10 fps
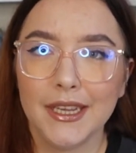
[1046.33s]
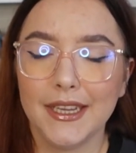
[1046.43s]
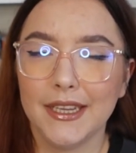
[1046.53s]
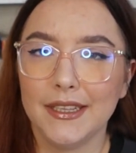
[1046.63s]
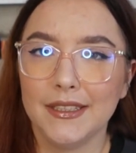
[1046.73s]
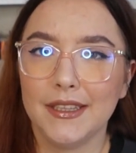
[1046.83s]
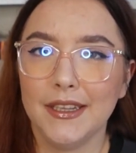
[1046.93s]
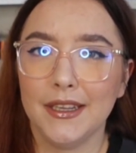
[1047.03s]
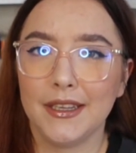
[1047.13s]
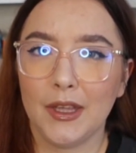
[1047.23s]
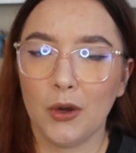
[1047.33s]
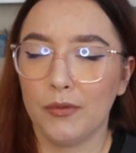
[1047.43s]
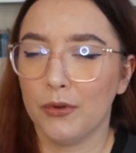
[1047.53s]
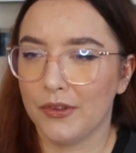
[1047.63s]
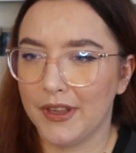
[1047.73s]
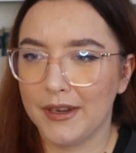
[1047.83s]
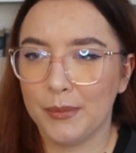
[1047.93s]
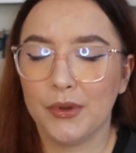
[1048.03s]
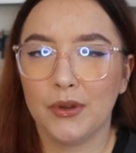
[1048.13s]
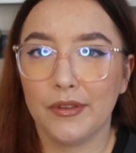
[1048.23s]
And then I get, of course,
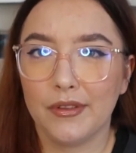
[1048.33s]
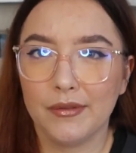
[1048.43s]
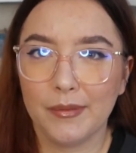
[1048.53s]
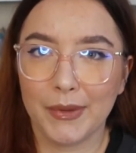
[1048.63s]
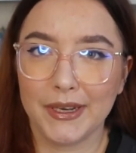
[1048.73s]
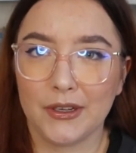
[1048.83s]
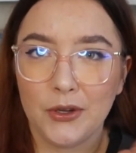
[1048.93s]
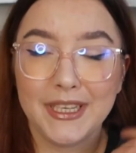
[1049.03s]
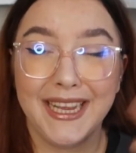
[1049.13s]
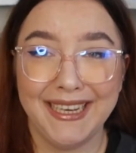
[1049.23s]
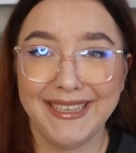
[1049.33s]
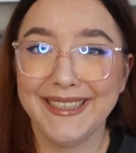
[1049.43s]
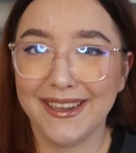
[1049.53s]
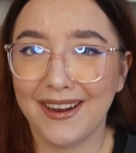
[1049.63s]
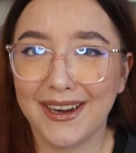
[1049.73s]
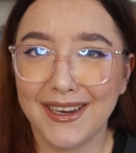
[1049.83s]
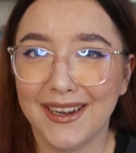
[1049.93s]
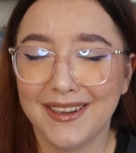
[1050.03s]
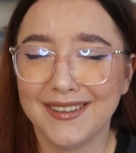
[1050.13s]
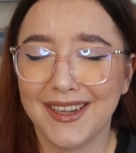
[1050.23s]
headache because my neck hurt, and I
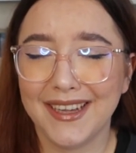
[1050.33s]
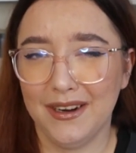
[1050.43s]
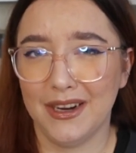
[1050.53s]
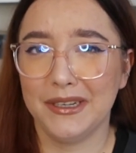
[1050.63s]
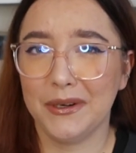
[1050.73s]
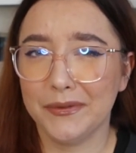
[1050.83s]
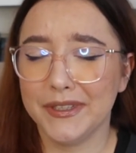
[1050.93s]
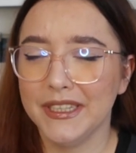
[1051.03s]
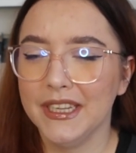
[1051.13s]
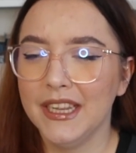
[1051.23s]
had a hangover.